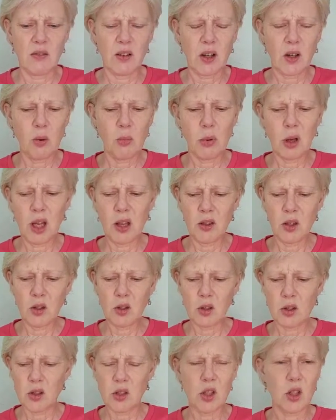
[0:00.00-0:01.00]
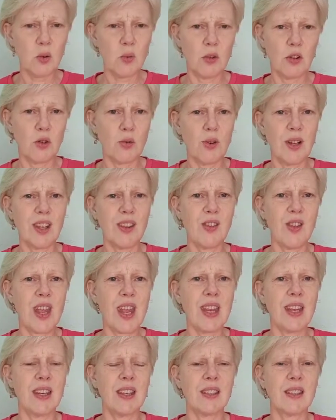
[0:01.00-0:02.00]
if I combine those 2 and 3
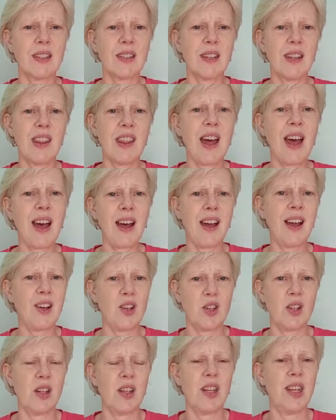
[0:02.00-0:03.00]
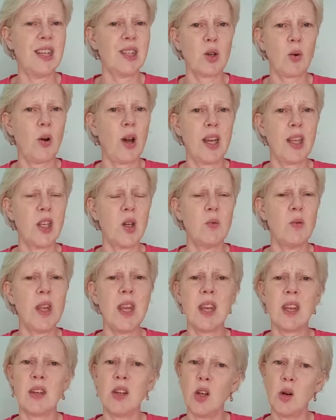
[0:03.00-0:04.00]
things, that actually is quite
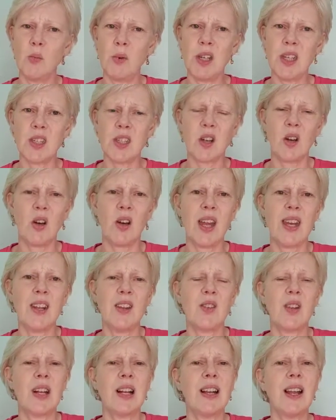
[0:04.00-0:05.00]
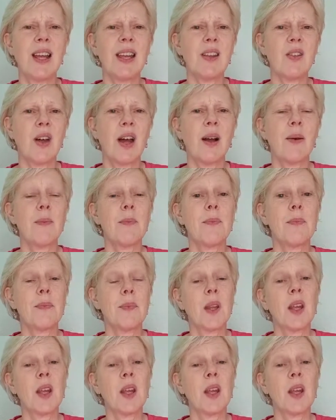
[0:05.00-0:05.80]
unique. Nobody's got anything like that.